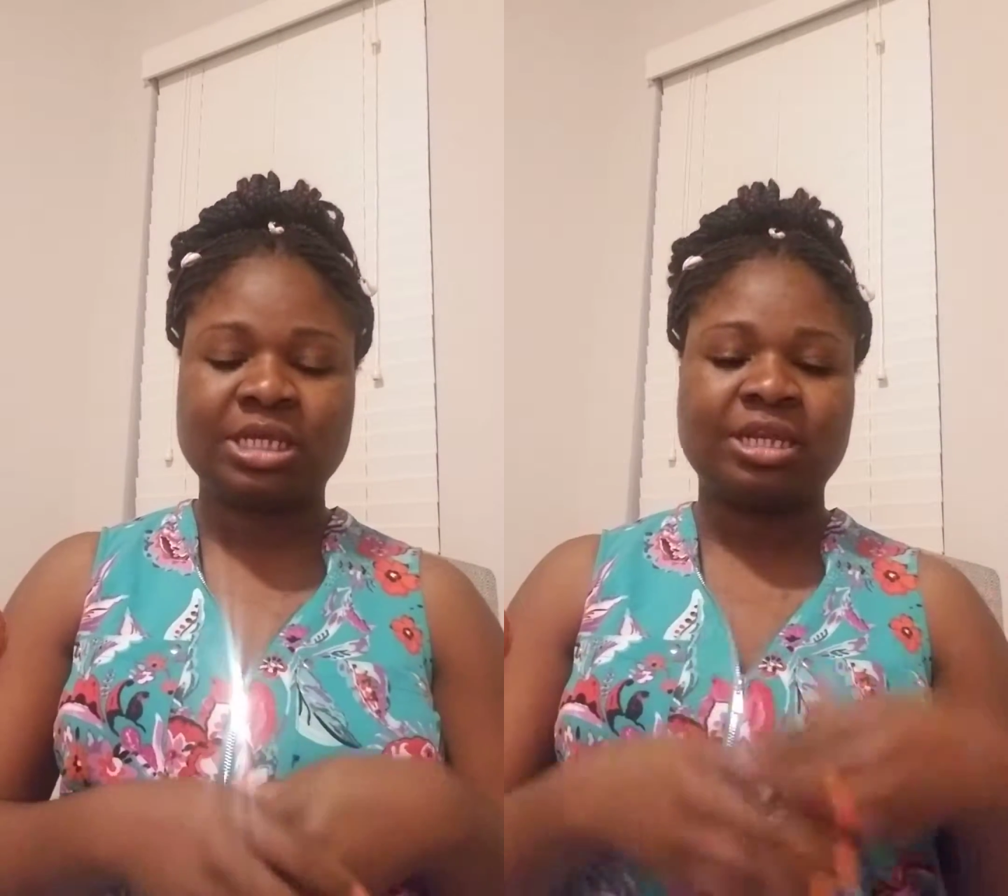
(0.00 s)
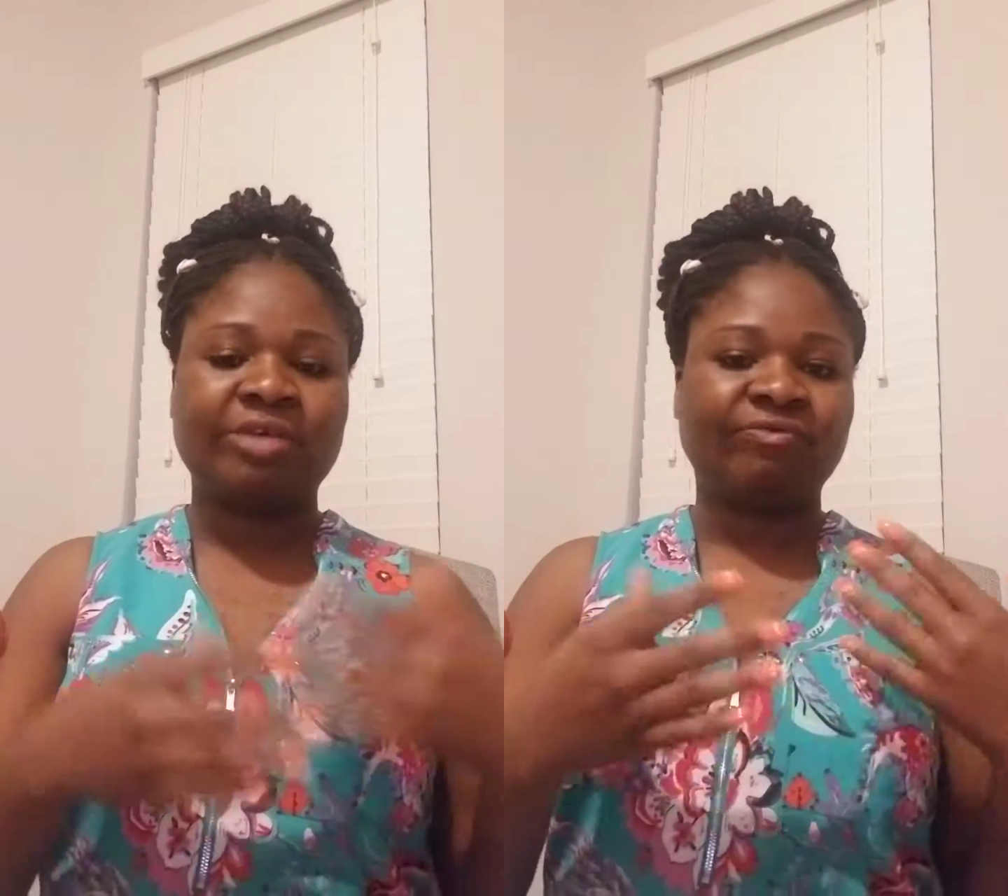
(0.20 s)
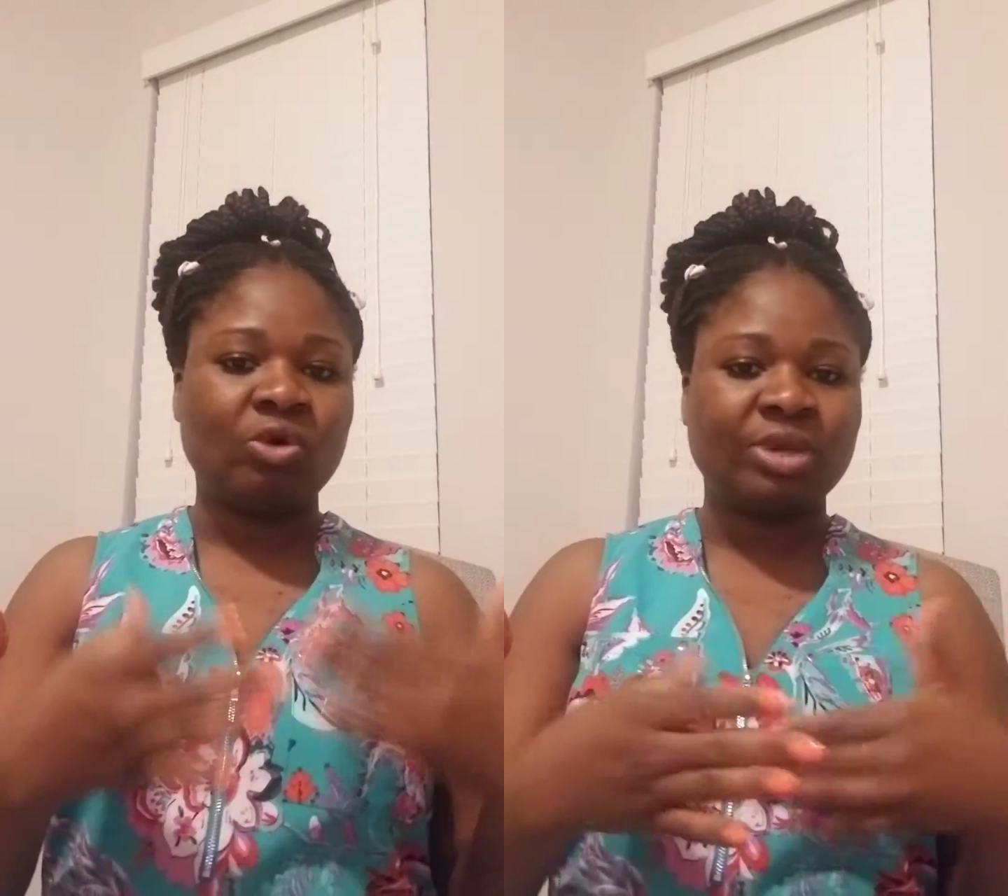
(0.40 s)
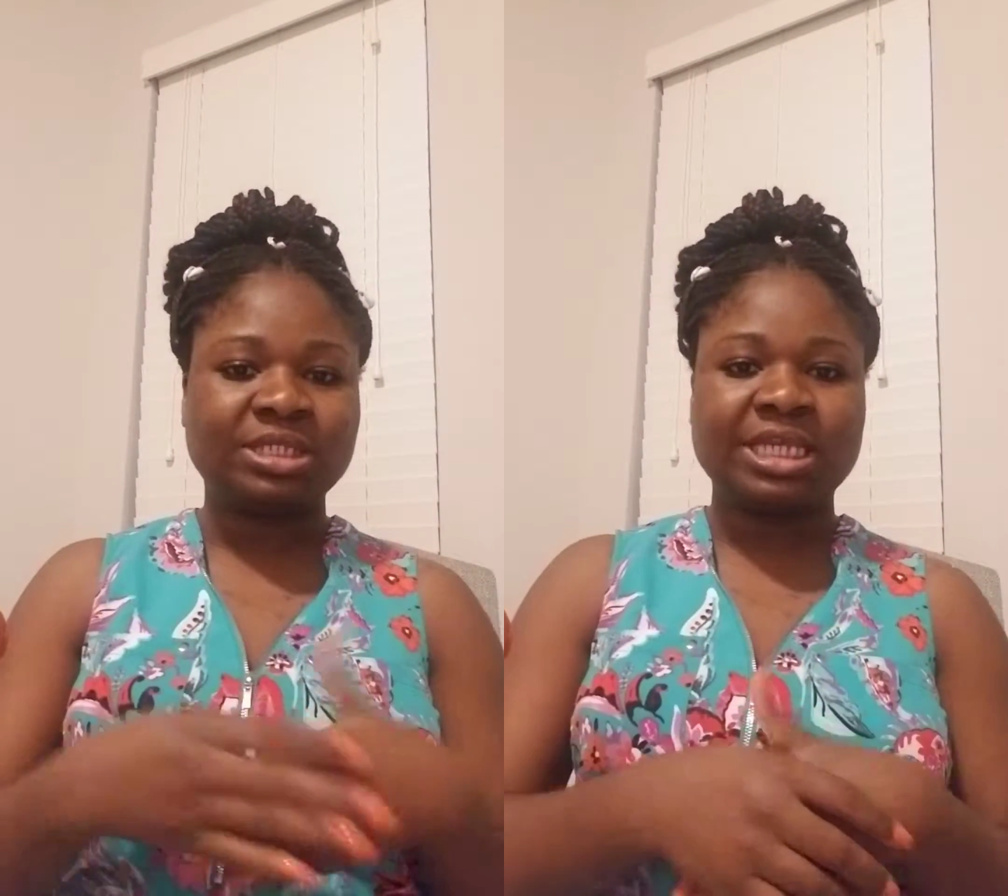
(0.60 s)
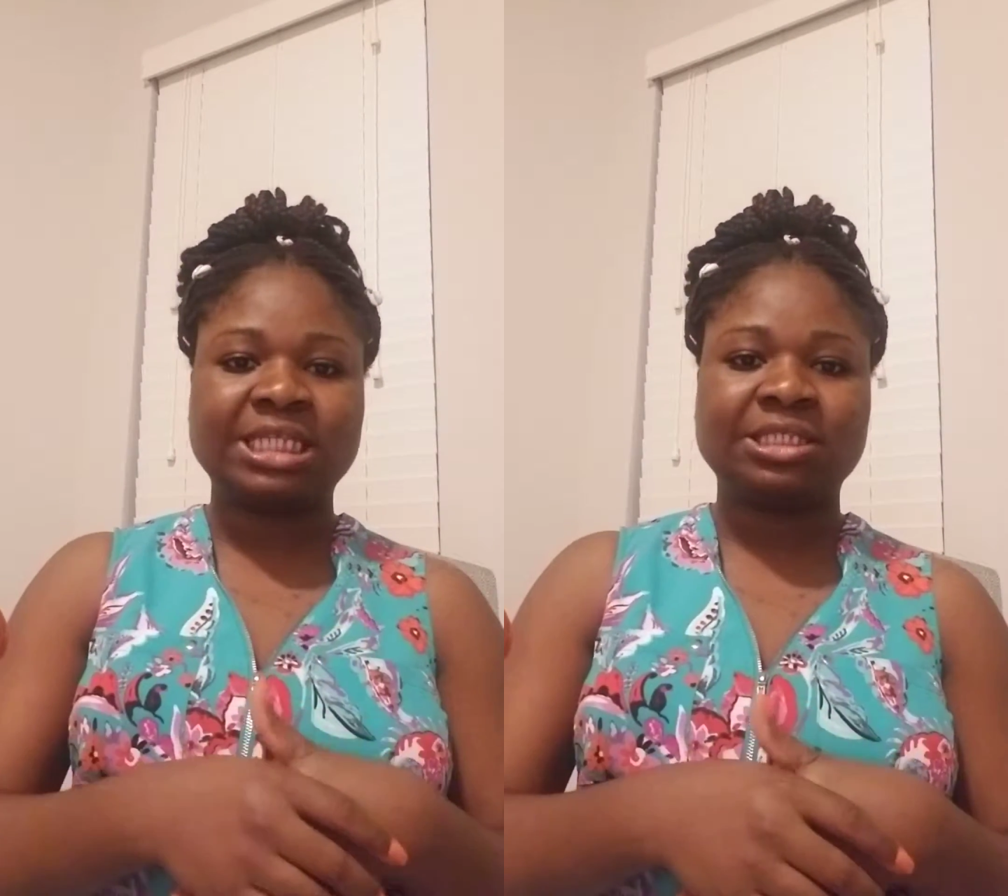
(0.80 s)
and they've
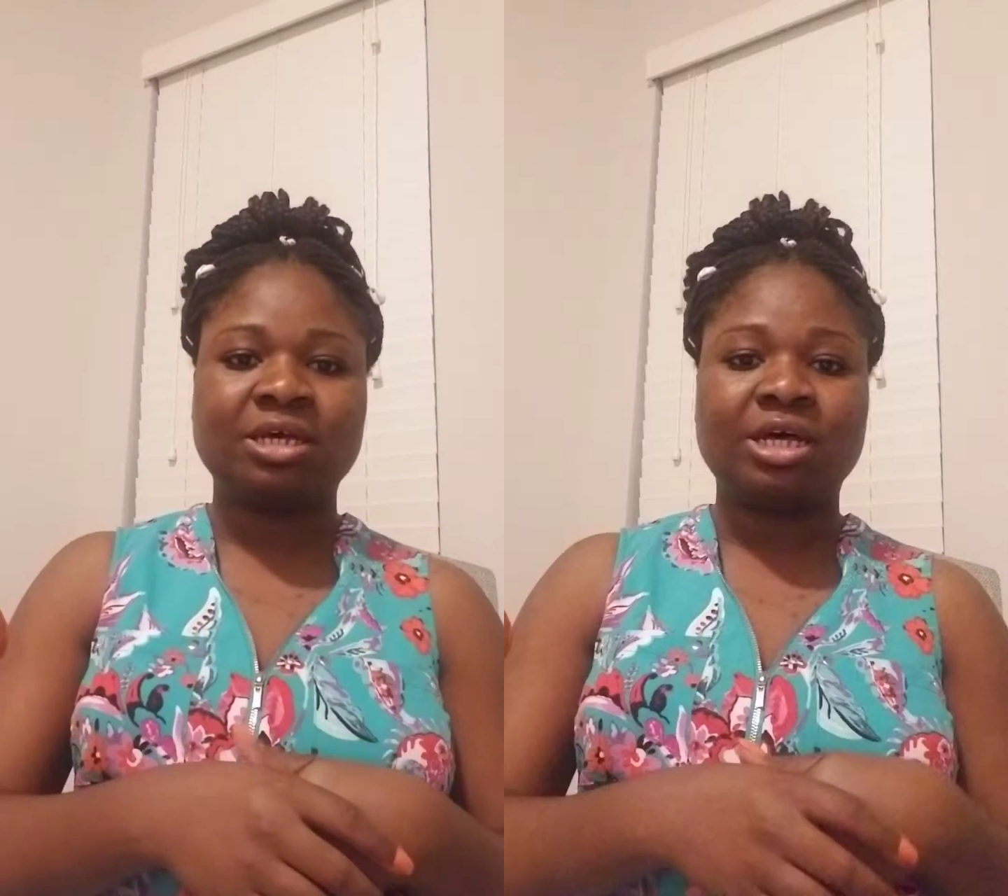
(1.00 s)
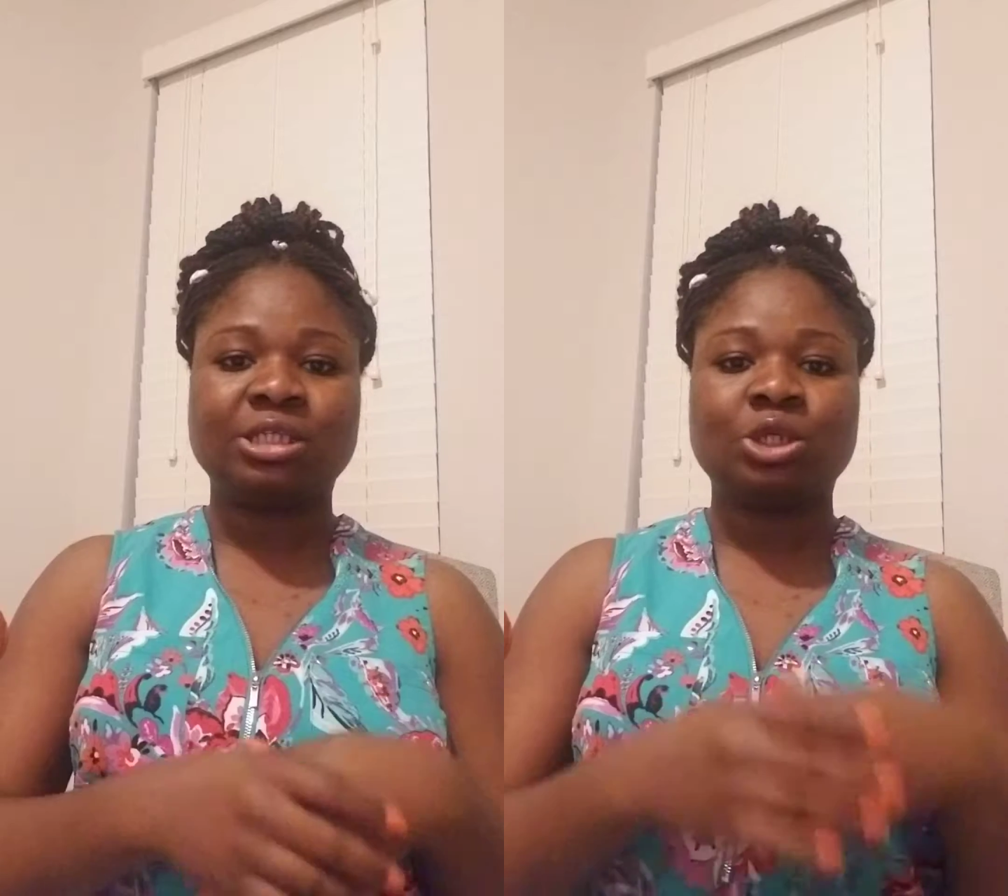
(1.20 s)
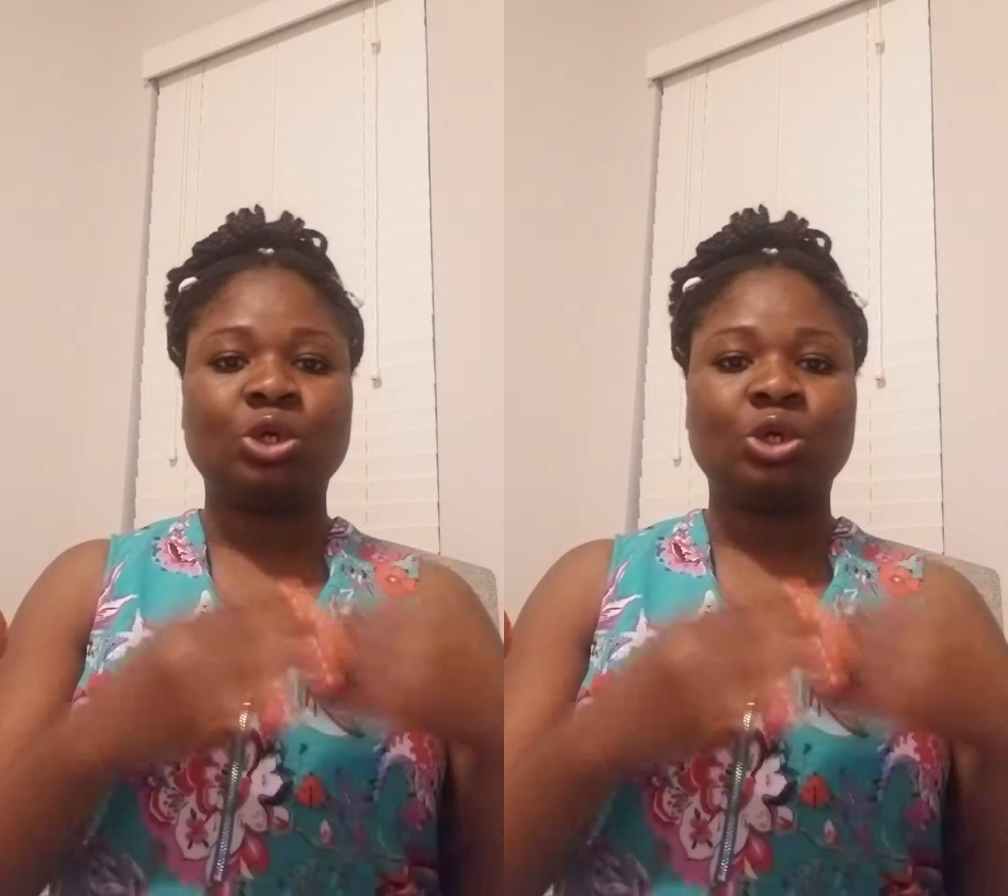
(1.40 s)
always said to us,